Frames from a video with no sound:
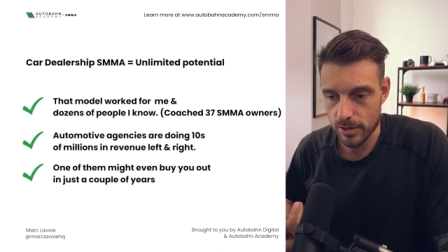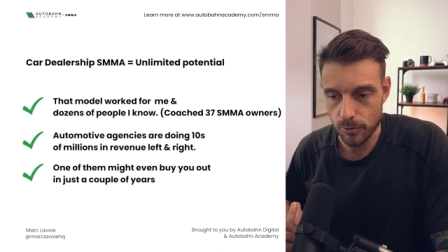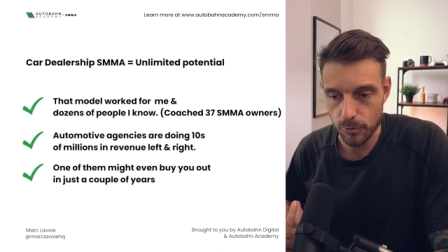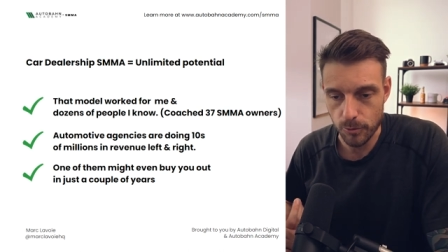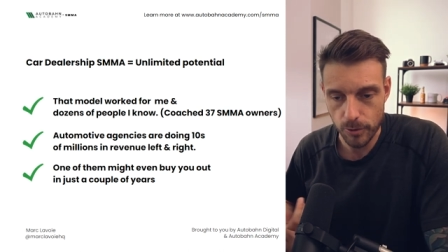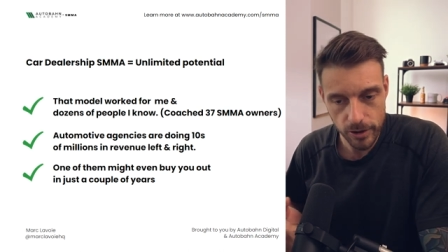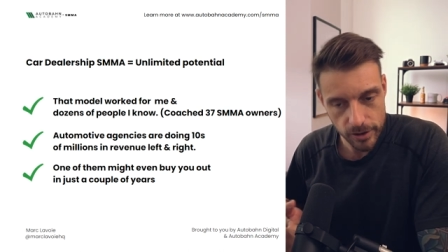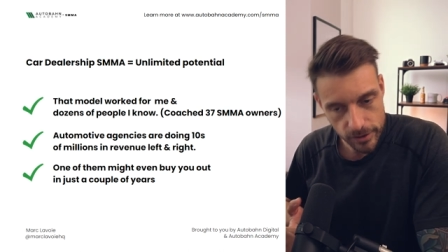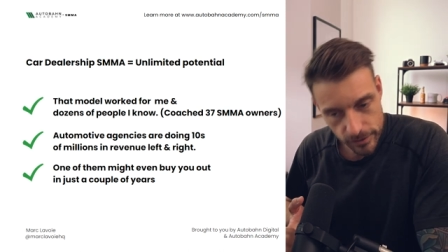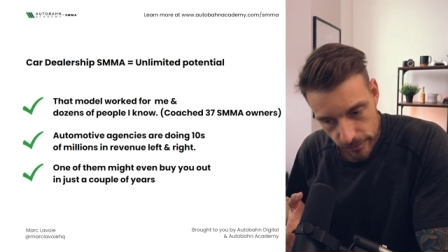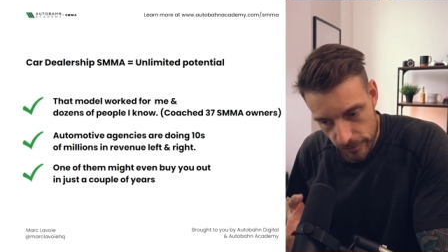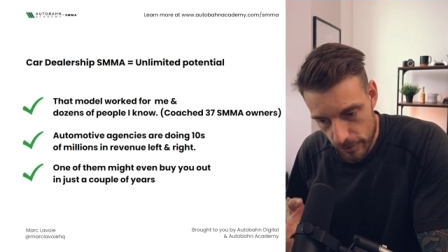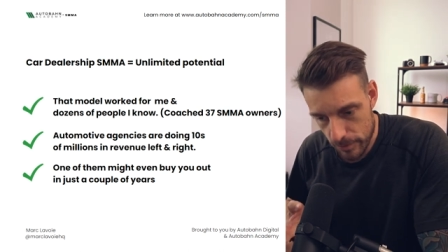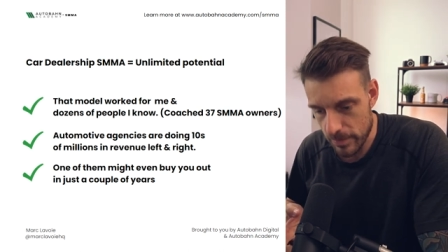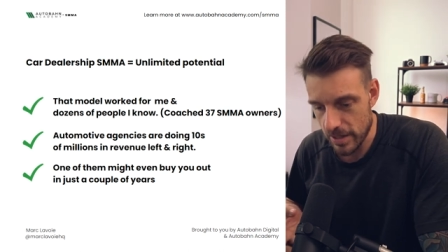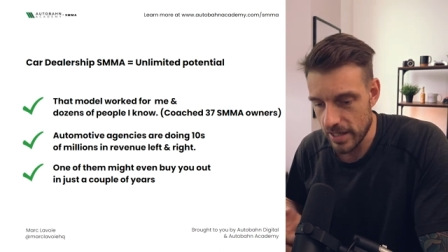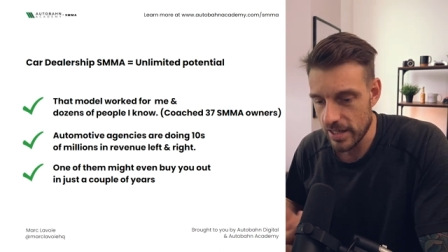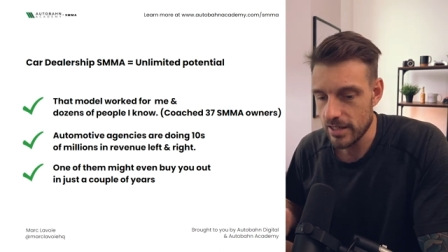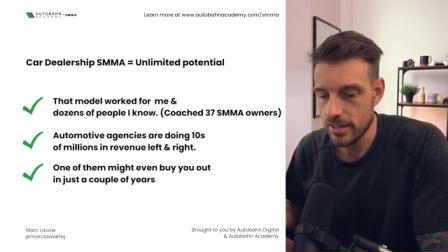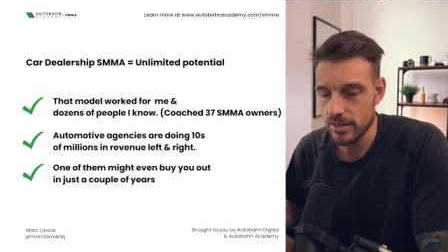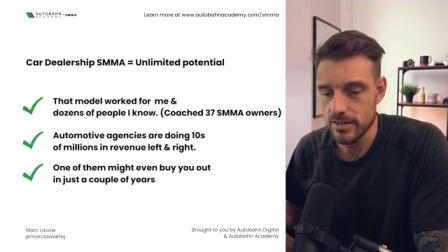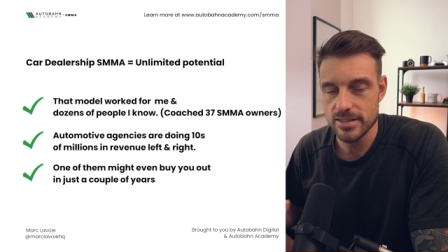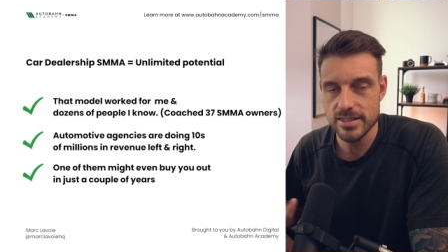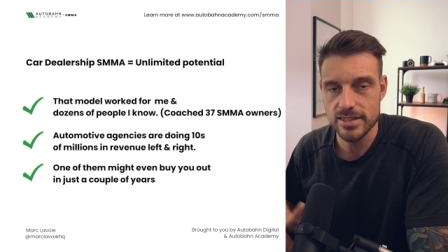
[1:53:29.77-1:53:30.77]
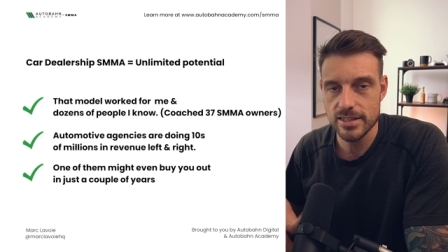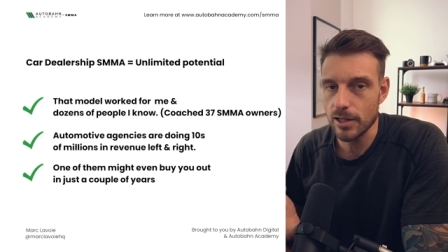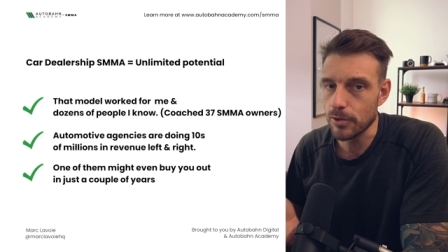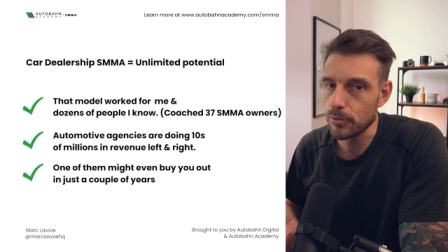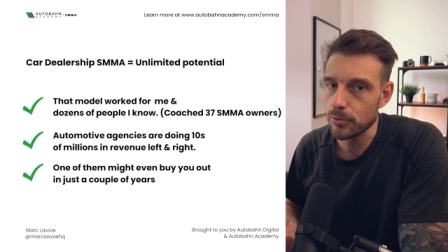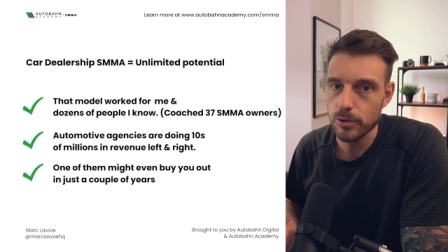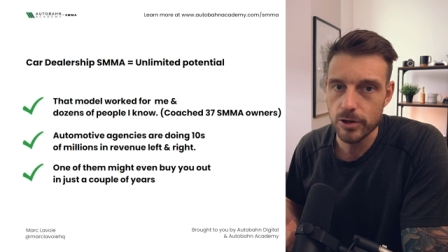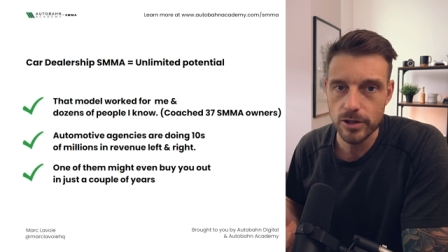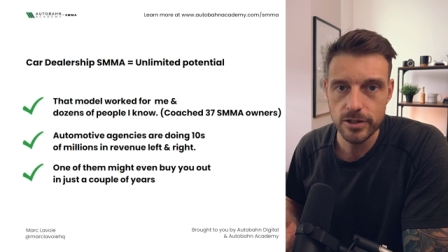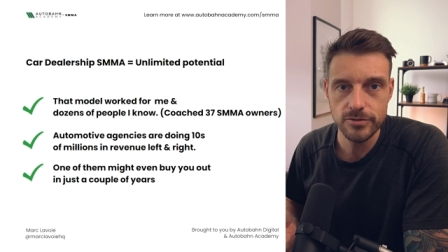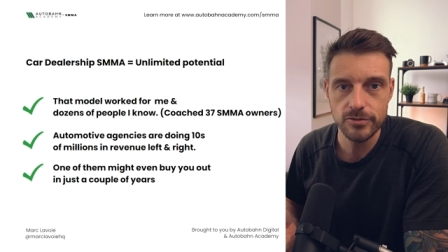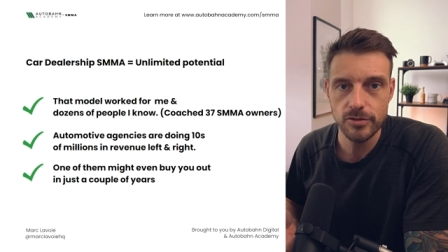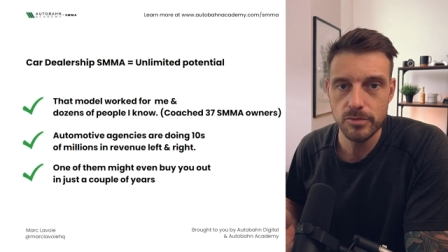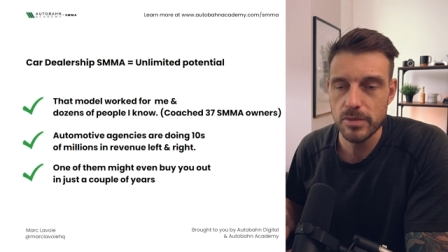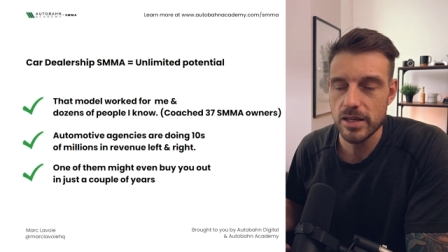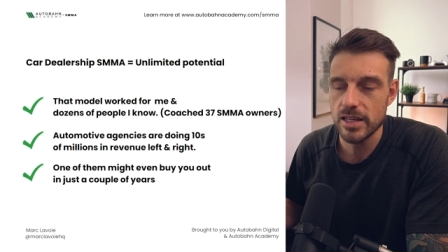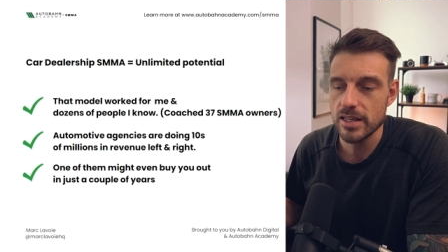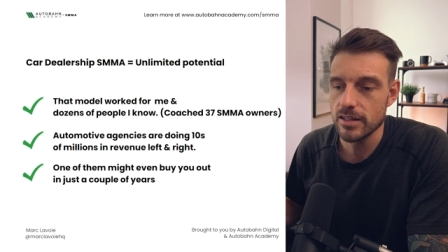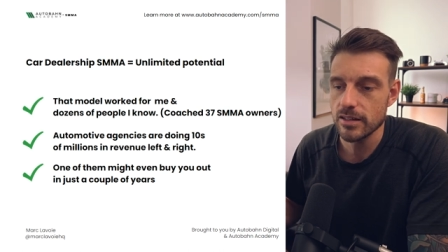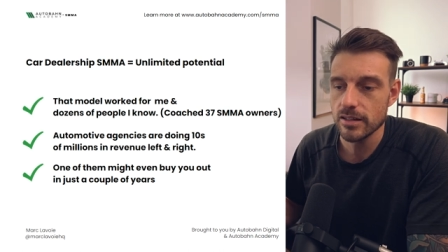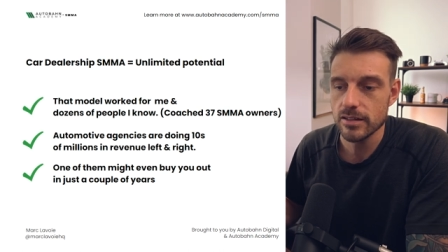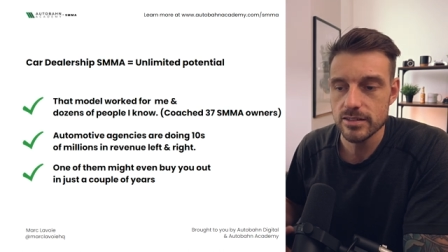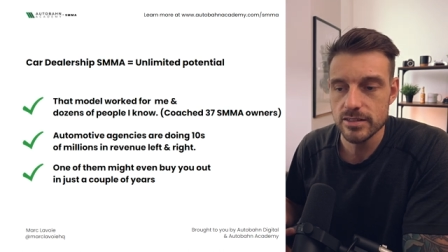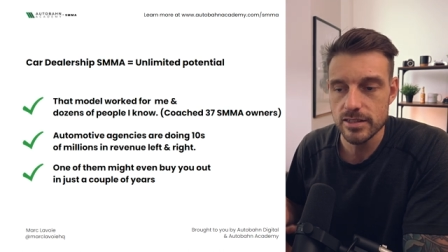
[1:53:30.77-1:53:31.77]
It worked for me. It still works for
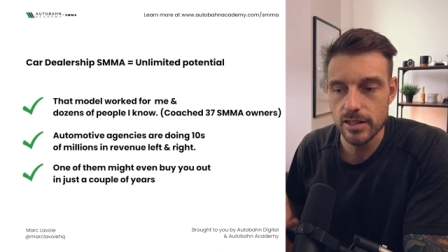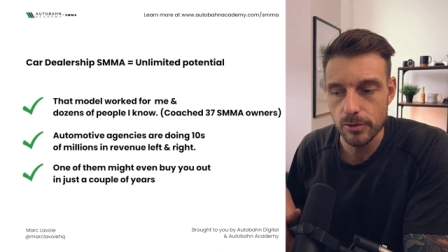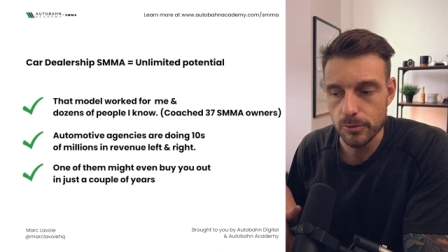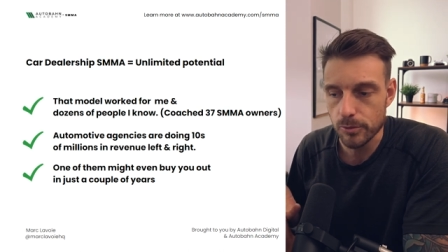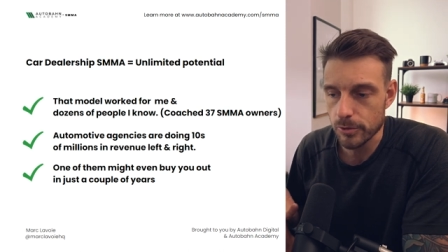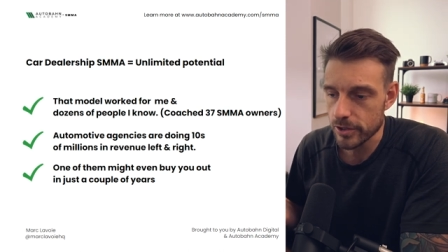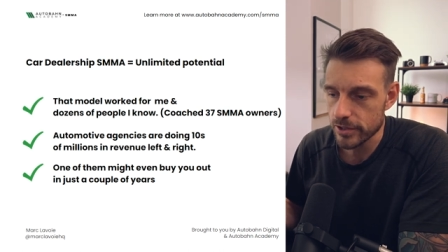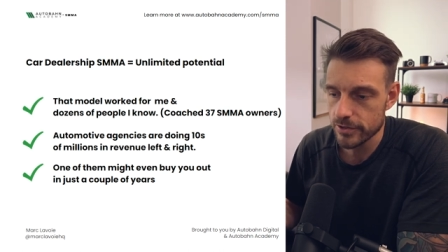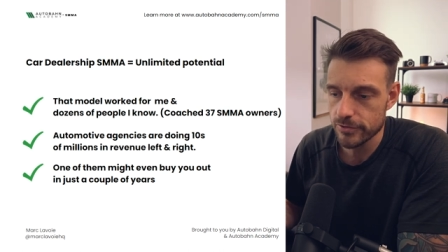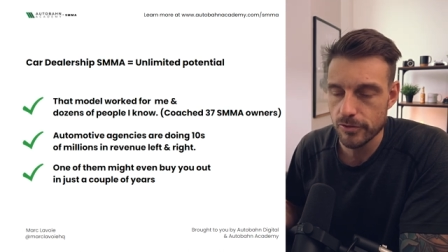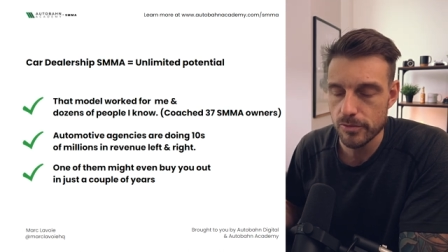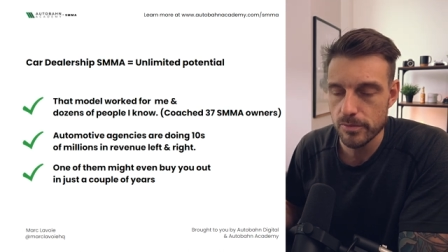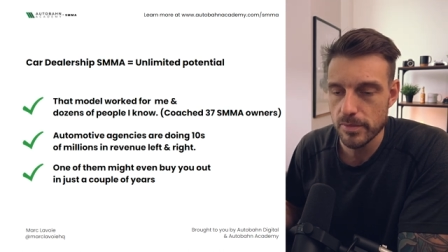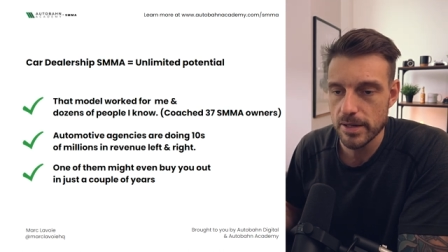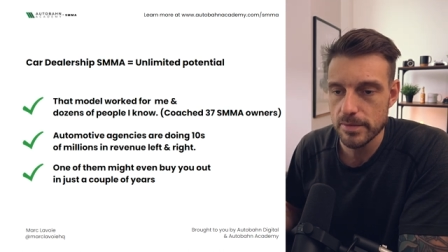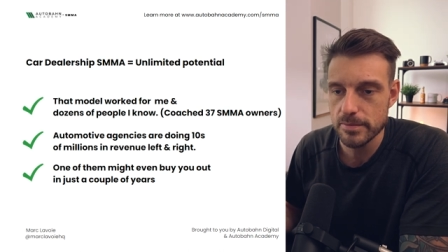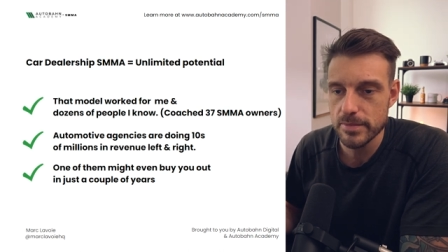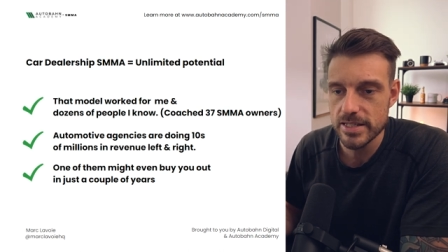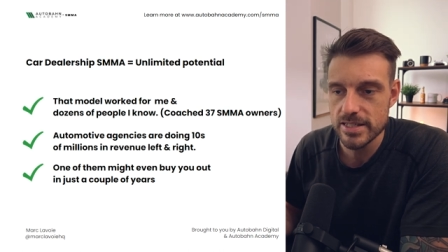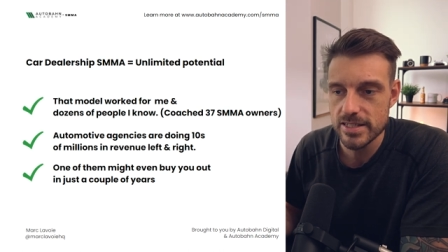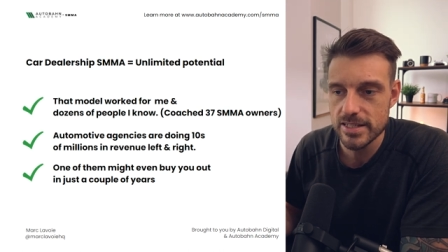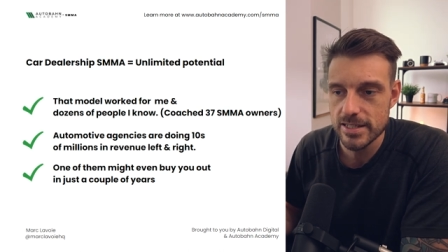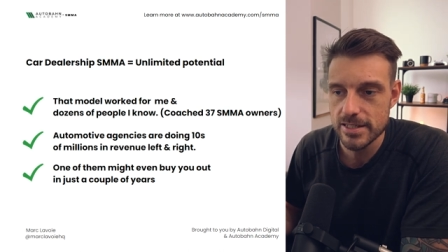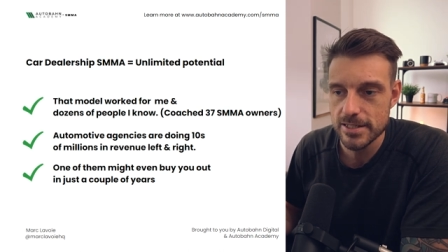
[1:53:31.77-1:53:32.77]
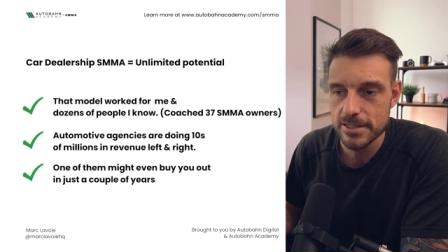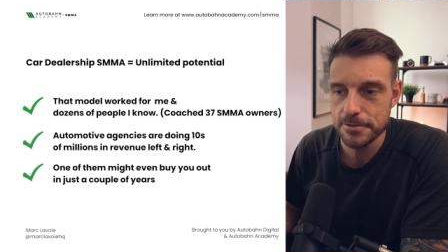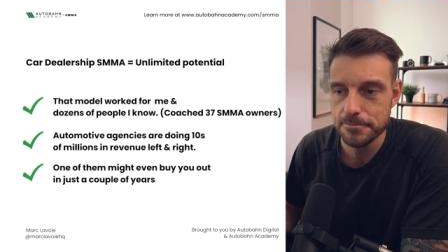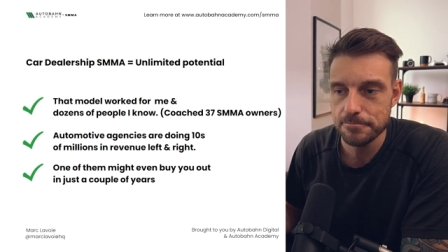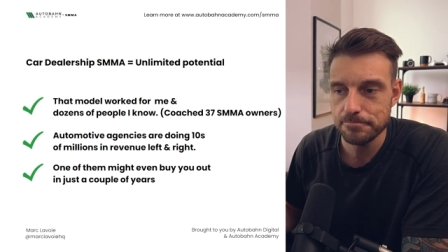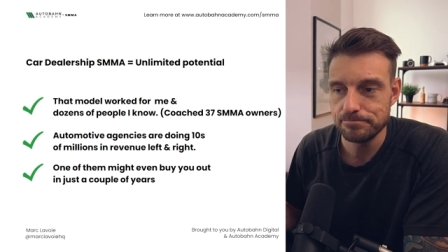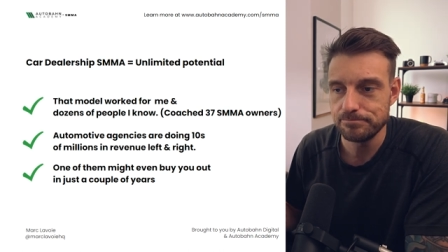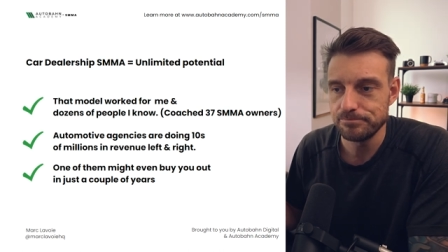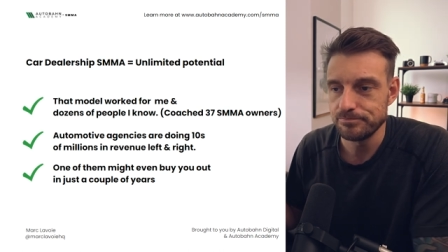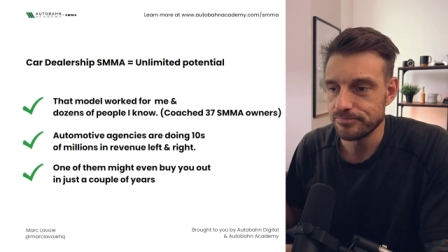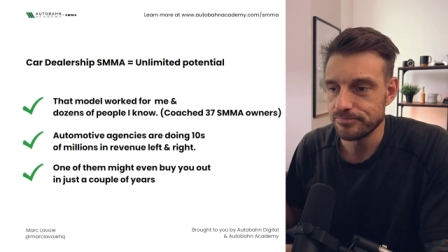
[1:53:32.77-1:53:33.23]
me. Still works for my business.